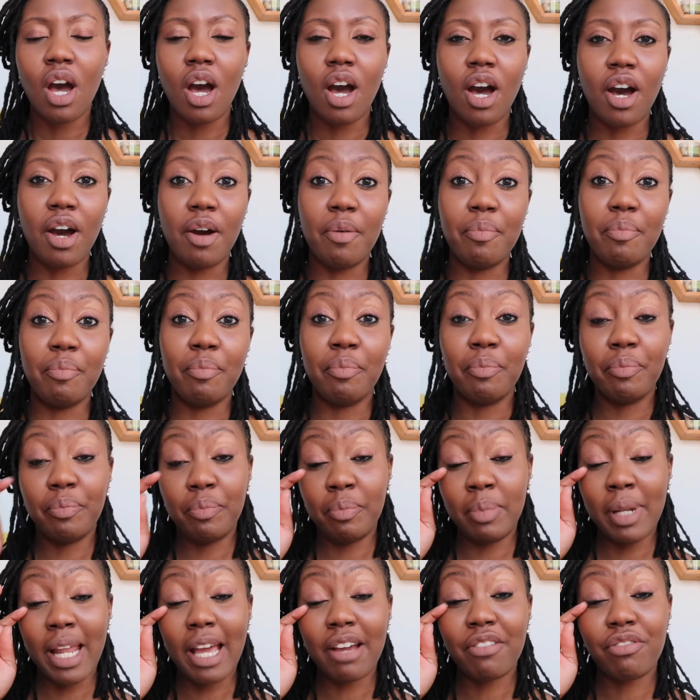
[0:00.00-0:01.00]

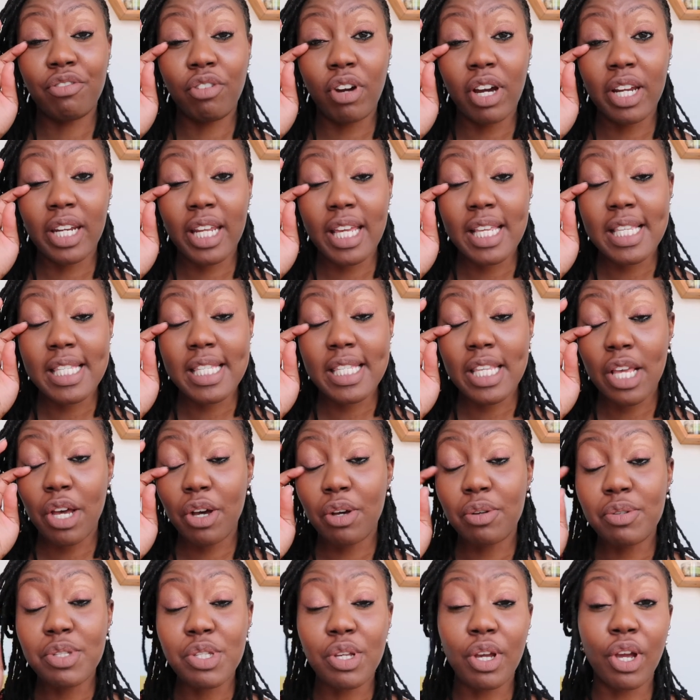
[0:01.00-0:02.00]
Black Friday
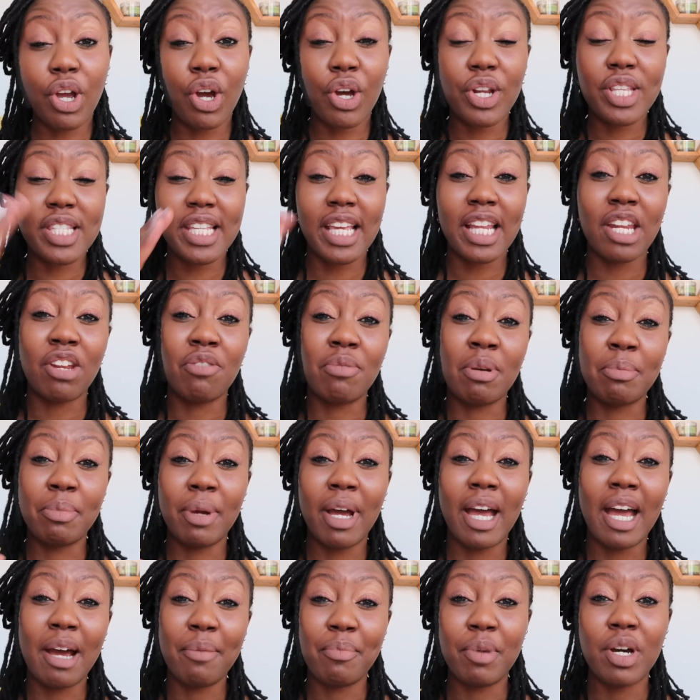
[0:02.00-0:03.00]
sale, so I can't exactly
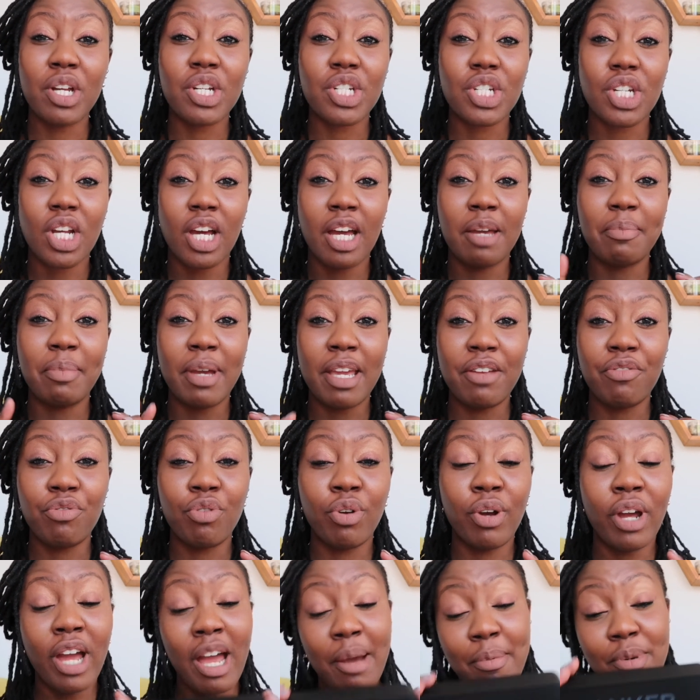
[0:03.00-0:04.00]
remember how much I paid
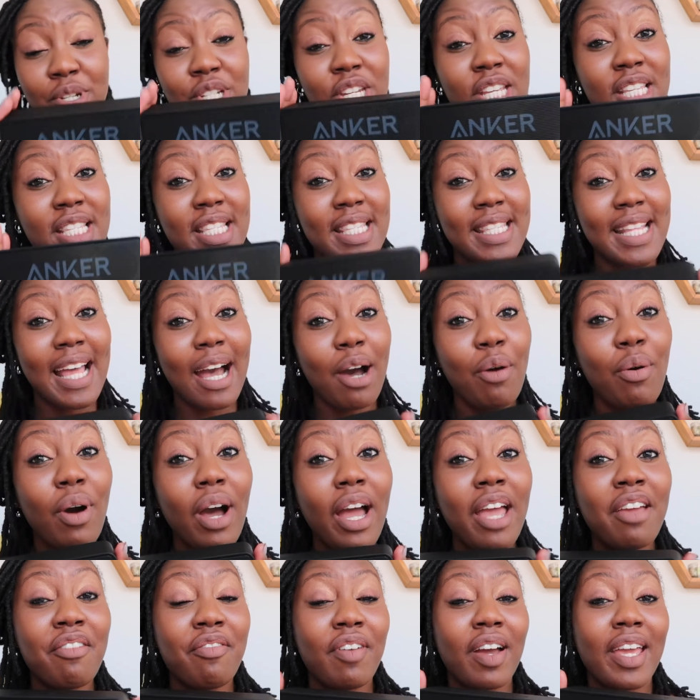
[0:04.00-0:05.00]
for it, how much it is now.
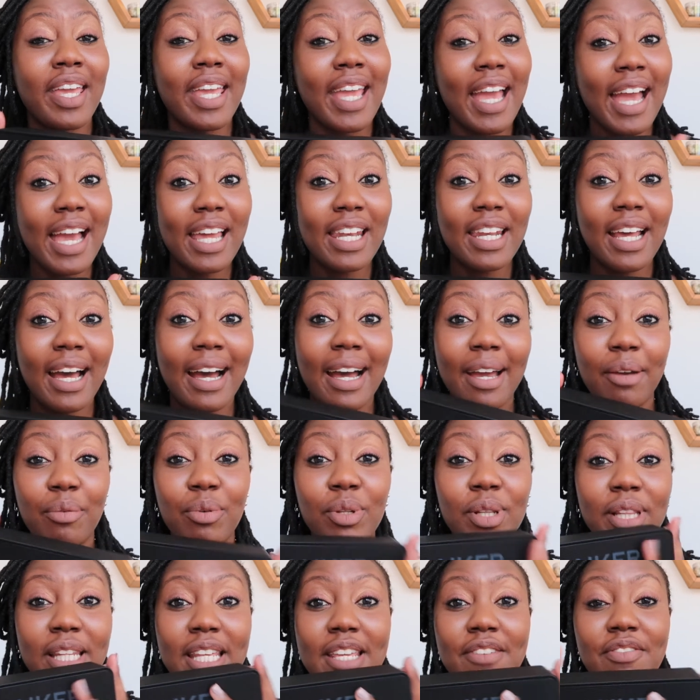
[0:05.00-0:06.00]
If I can, I
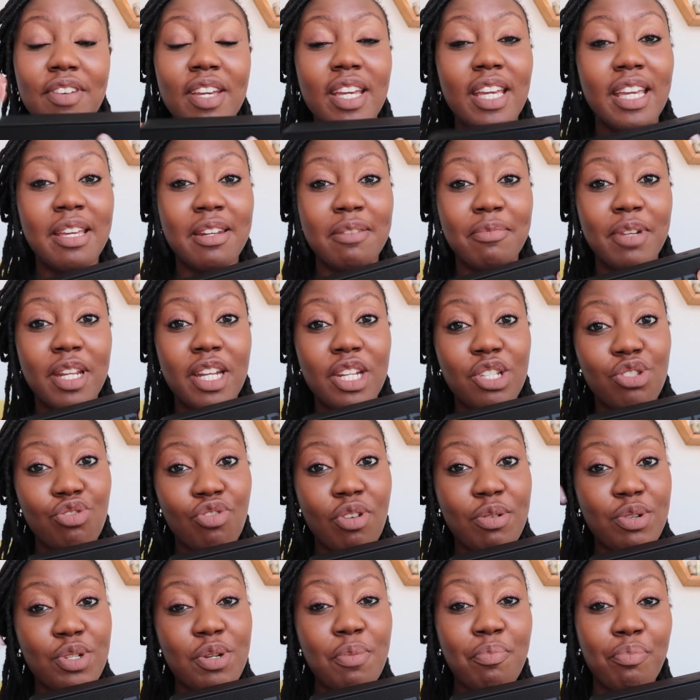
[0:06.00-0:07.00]
will leave it in the
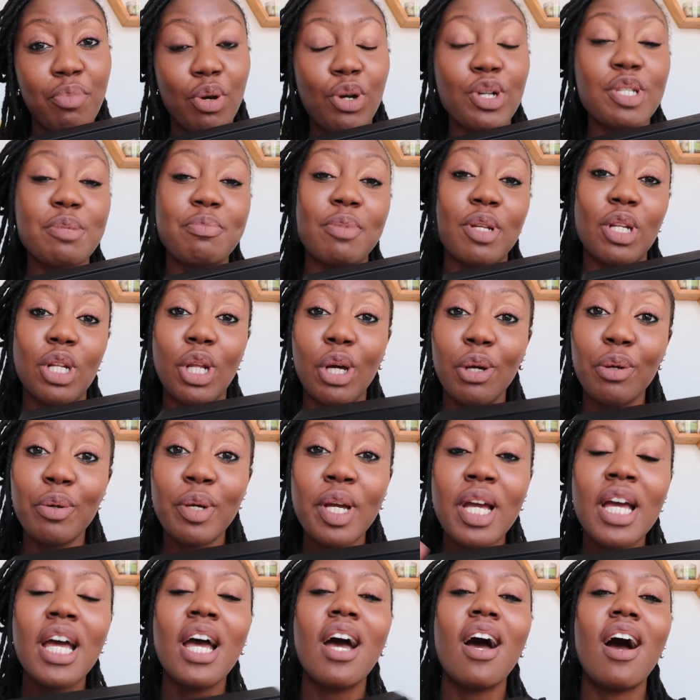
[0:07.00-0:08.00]
description box below.
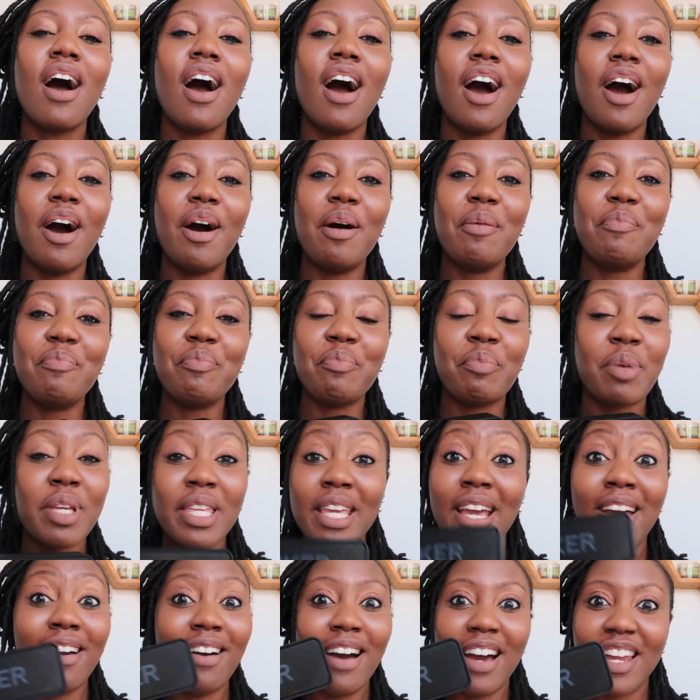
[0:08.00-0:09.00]
But
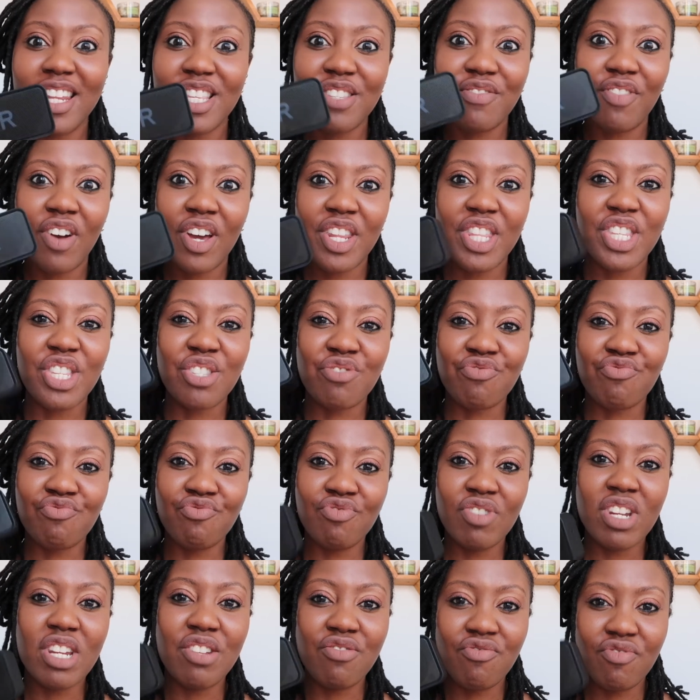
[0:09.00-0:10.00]
yeah, I just find this
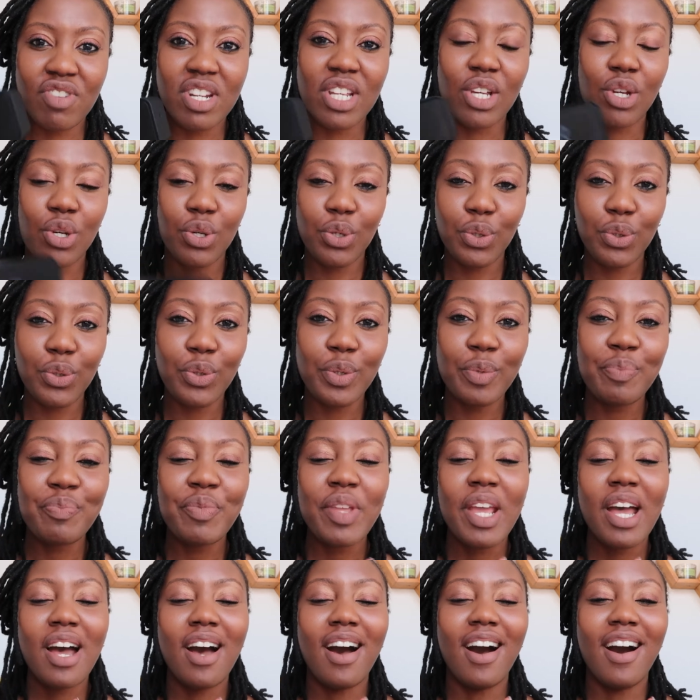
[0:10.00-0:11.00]
really cool.
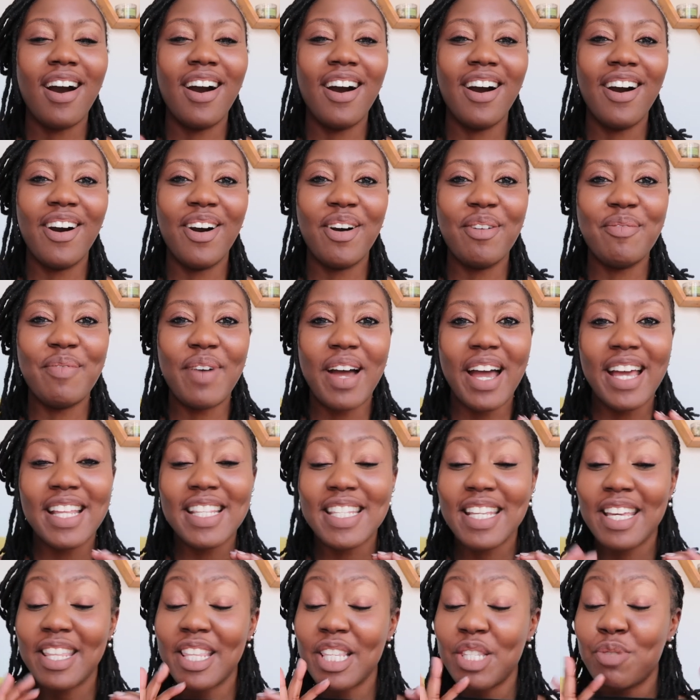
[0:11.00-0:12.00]

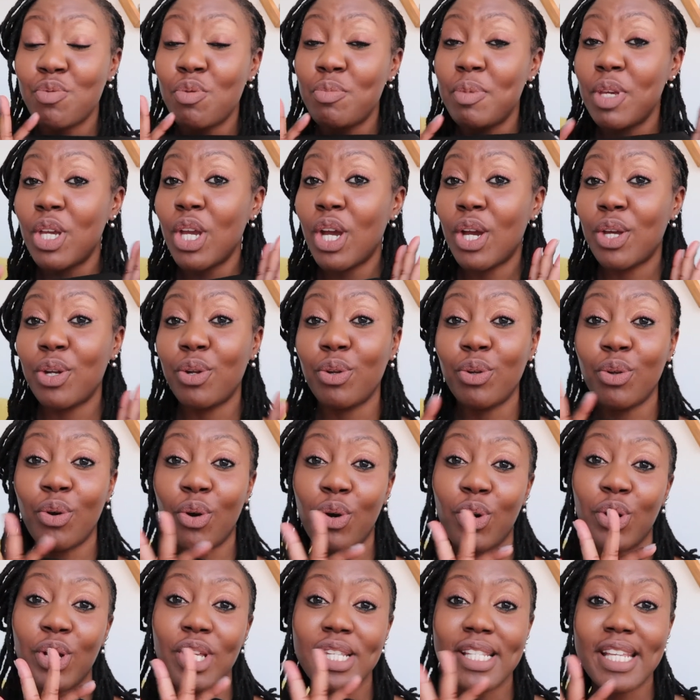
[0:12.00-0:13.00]
And yeah, this will be going on a
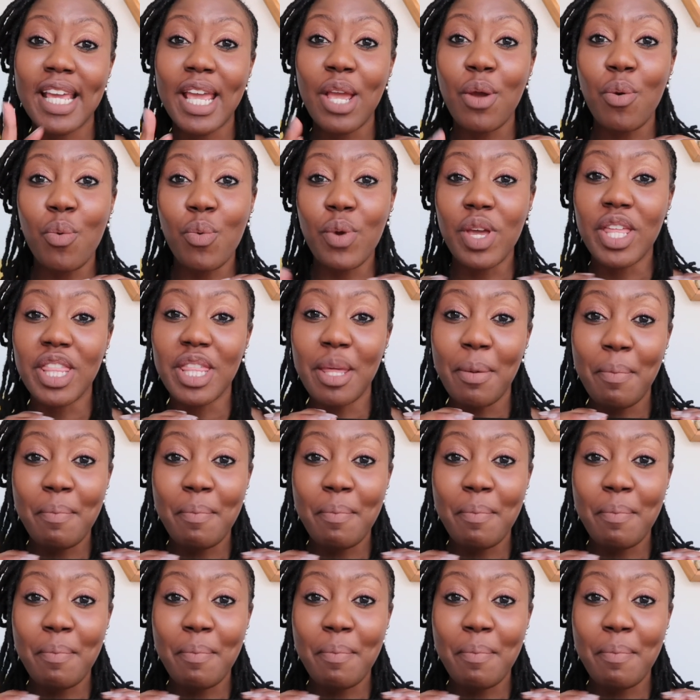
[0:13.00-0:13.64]
holiday with